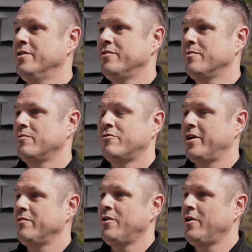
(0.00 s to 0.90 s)
and
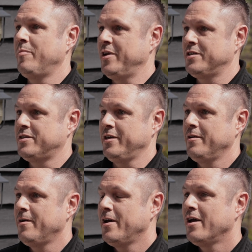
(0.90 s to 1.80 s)
great reliability.
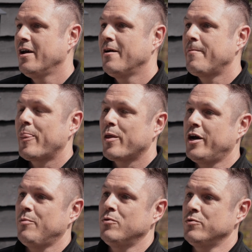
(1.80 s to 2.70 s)

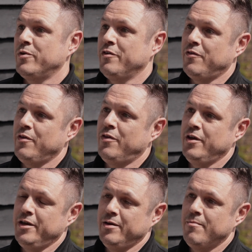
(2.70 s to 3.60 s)
Coupled with
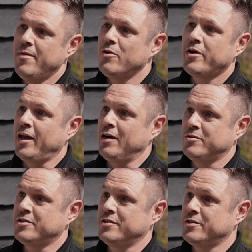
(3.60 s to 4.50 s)
the
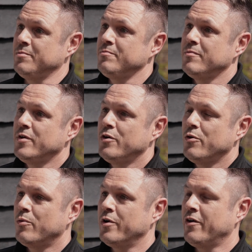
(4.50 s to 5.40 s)
MailCloud system,
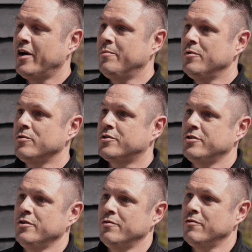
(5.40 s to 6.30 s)
we're able to